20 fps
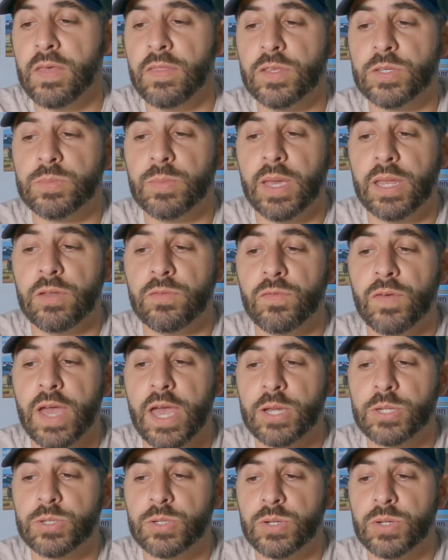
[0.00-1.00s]
this
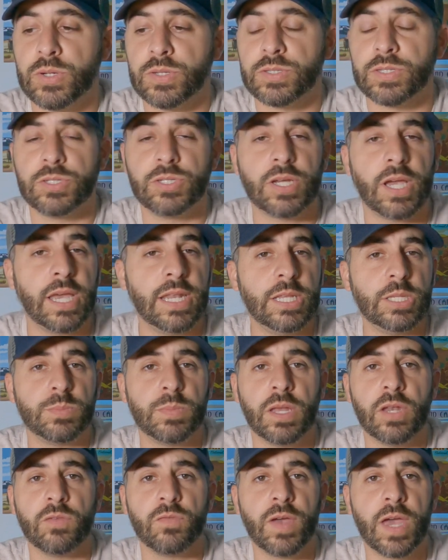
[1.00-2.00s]
manufacturer. It's a Chinese
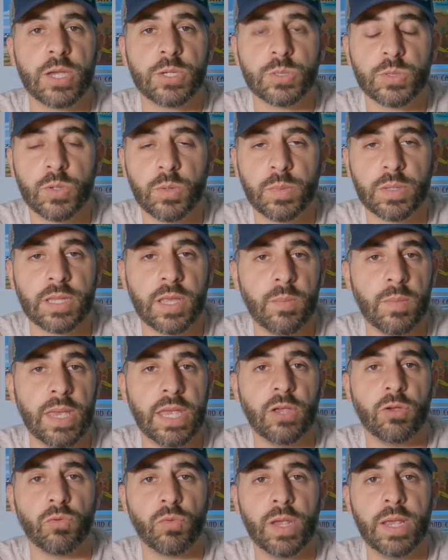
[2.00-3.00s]
manufacturer, but they
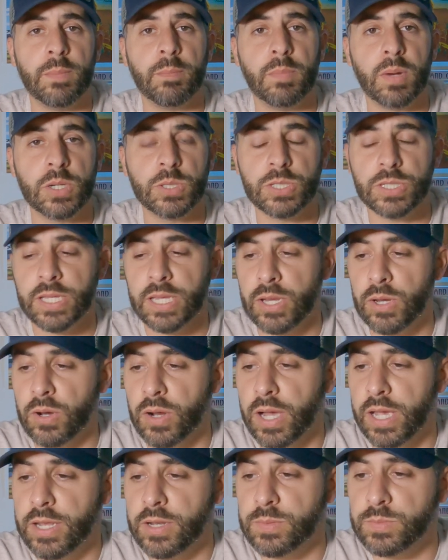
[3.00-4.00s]
make great budget
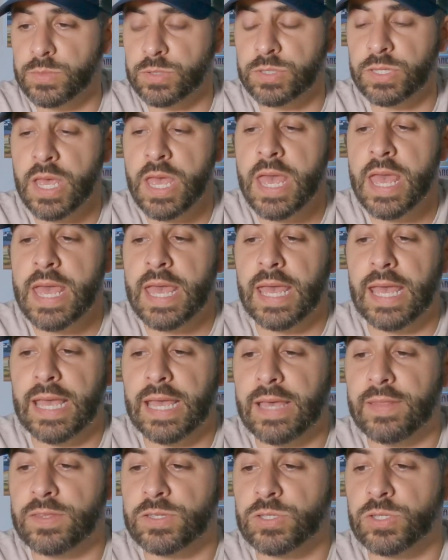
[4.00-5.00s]
gear items.
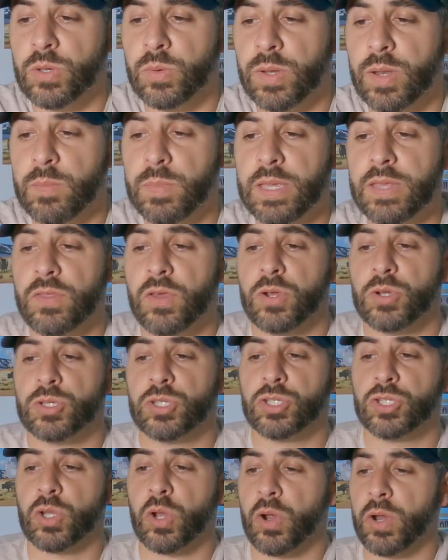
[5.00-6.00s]
And this is going to be their
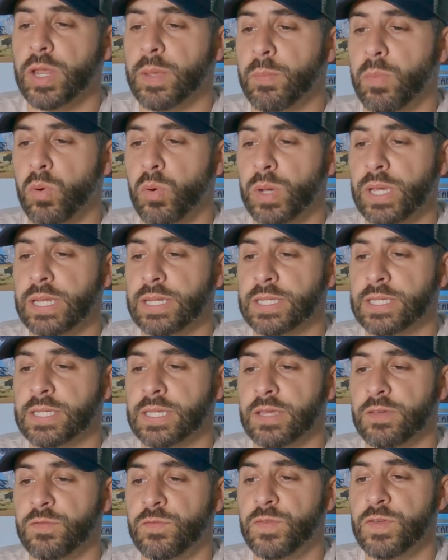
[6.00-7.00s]
starting point
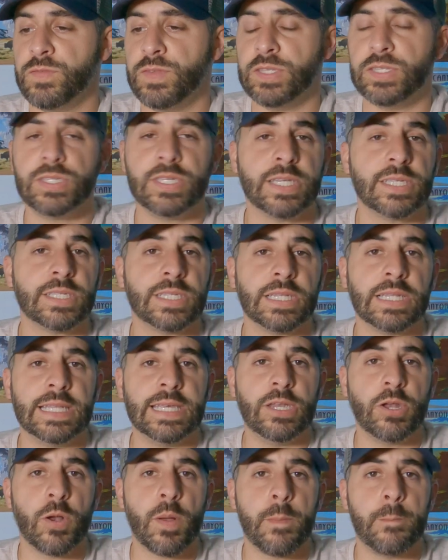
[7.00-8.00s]

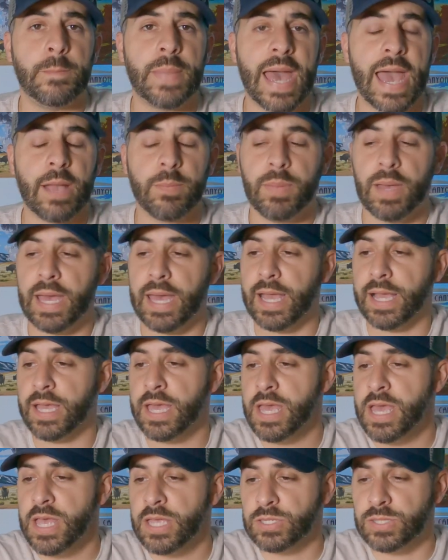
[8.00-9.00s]
56-liter backpack.
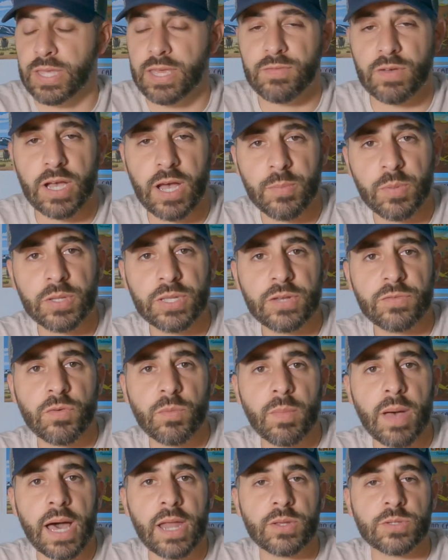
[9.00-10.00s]
So they have a couple of
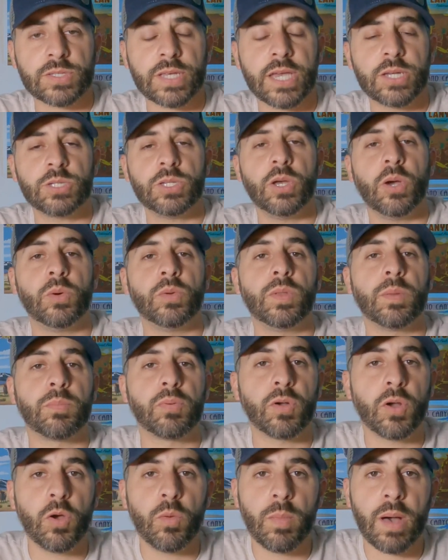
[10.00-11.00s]
different models. I actually own the
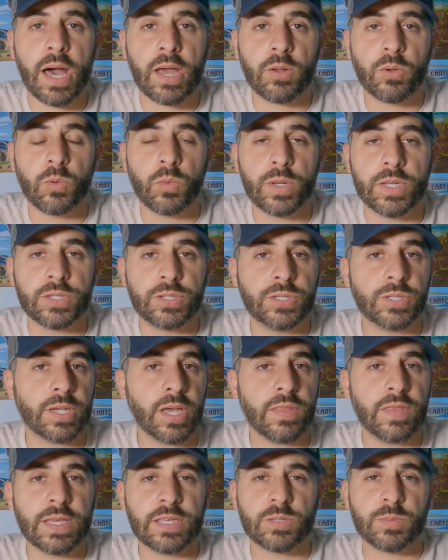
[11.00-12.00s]
Pro model, which
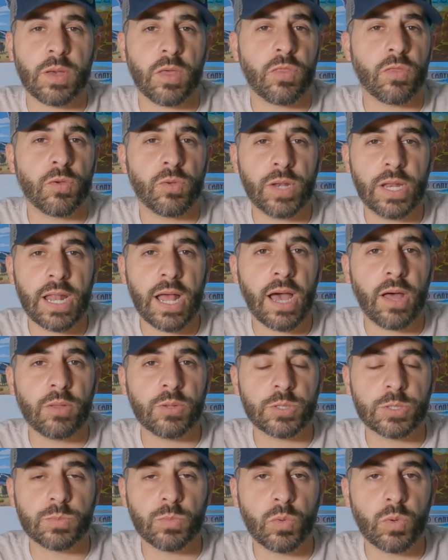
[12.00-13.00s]
I think is about
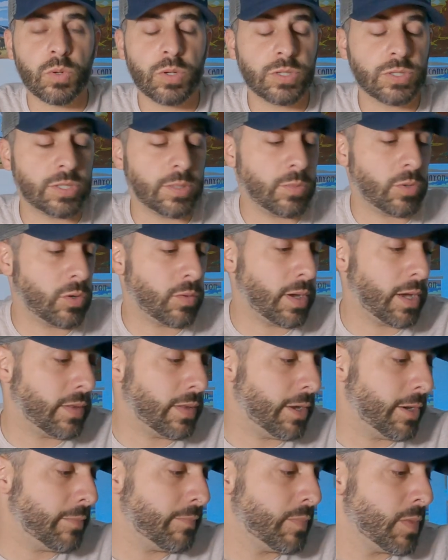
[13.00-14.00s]
$30 more, somewhere around
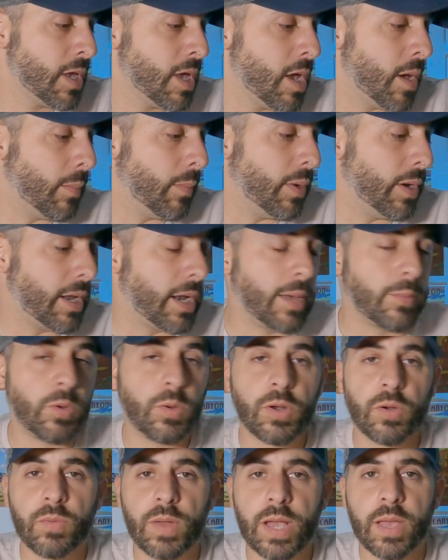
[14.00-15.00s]
there. But I'm
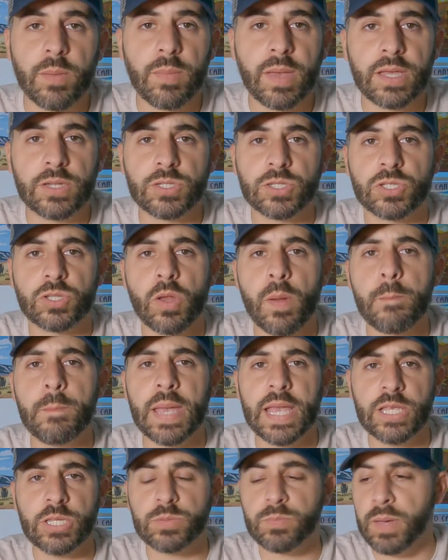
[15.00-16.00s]
going to recommend just their
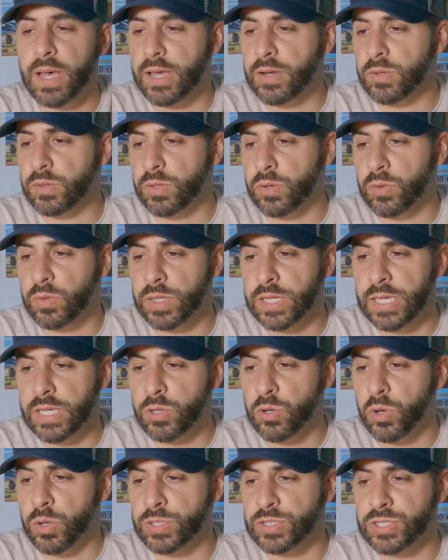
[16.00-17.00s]
base model. It only
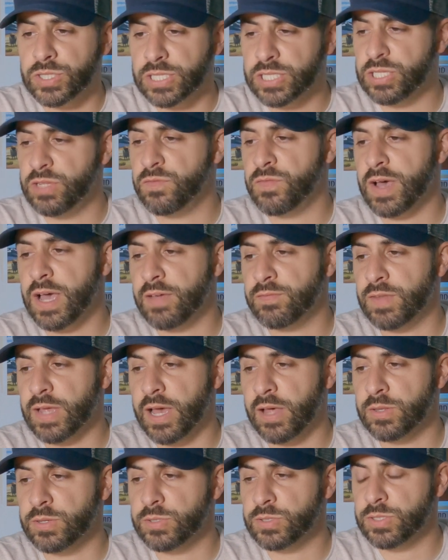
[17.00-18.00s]
costs
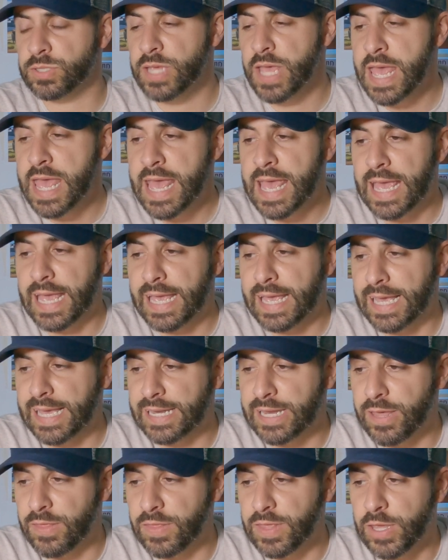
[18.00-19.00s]
$65,
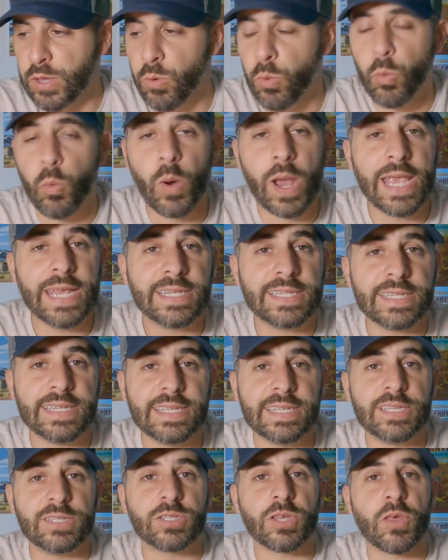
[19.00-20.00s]
and the weight
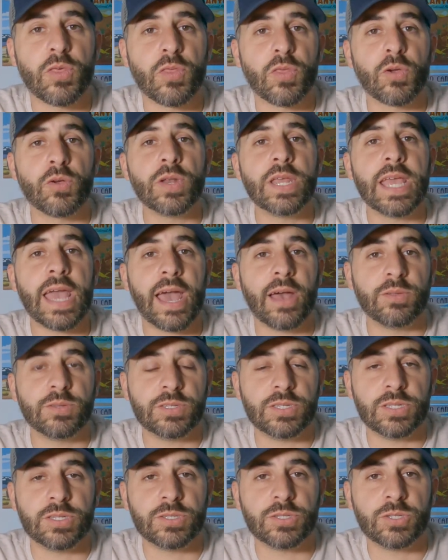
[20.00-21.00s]
is 30
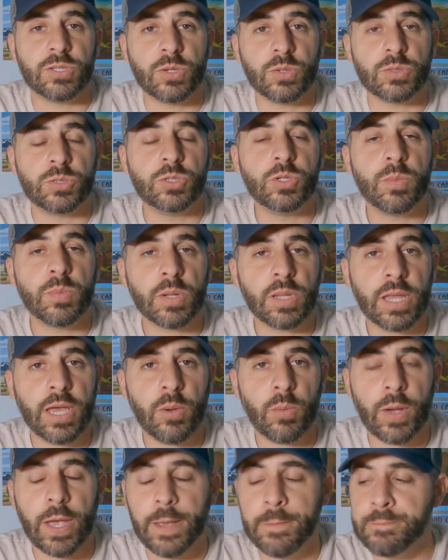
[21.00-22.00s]
ounces, so super
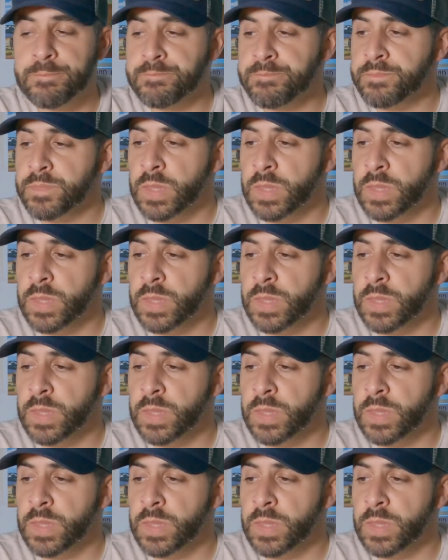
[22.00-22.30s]
lightweight.